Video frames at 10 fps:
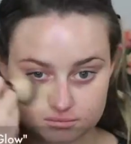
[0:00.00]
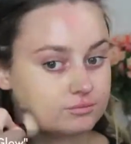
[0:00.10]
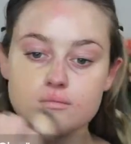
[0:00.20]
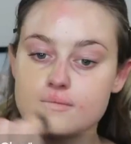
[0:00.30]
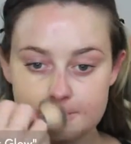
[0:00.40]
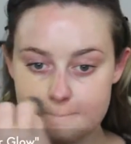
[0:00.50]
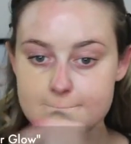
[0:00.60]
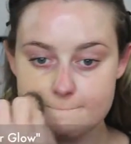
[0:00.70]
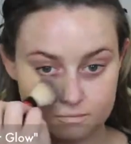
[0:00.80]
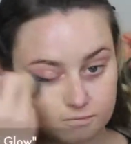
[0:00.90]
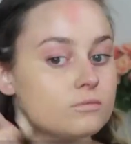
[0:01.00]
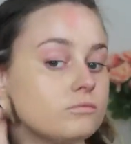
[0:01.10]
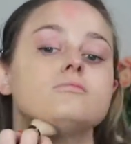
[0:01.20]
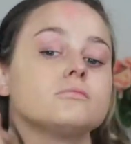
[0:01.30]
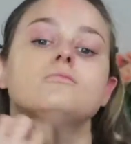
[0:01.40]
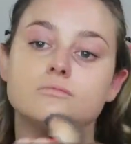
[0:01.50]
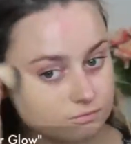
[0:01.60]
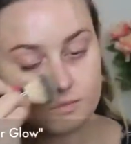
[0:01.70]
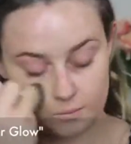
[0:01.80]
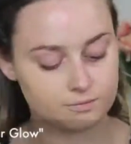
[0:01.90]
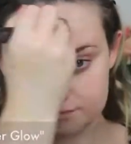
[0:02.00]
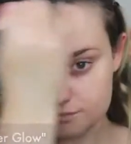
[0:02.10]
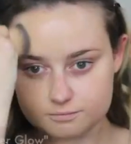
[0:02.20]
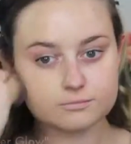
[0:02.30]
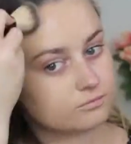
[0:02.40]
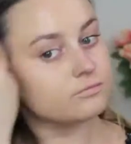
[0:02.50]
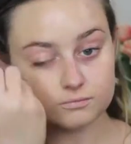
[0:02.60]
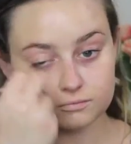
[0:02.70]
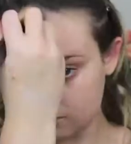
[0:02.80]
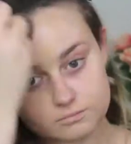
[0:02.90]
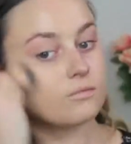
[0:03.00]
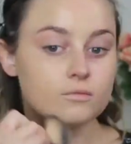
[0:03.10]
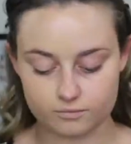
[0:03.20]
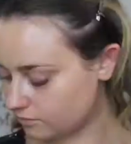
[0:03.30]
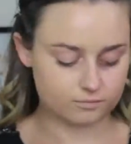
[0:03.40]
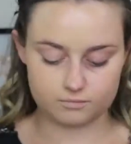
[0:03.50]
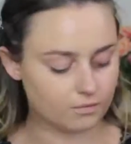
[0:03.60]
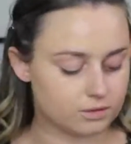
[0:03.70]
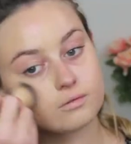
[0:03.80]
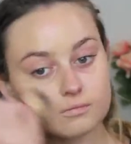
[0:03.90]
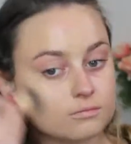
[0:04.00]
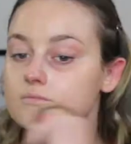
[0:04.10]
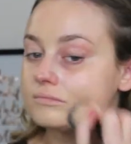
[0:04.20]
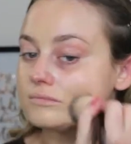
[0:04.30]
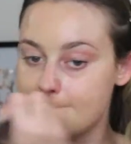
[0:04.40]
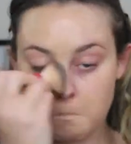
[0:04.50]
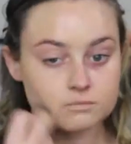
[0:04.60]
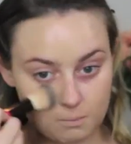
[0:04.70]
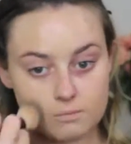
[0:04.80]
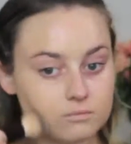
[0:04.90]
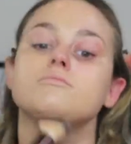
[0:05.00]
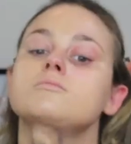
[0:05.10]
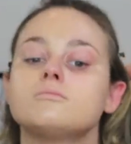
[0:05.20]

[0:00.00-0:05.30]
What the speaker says: A great glowy foundation is this Nars one. I'm building it up by using two layers,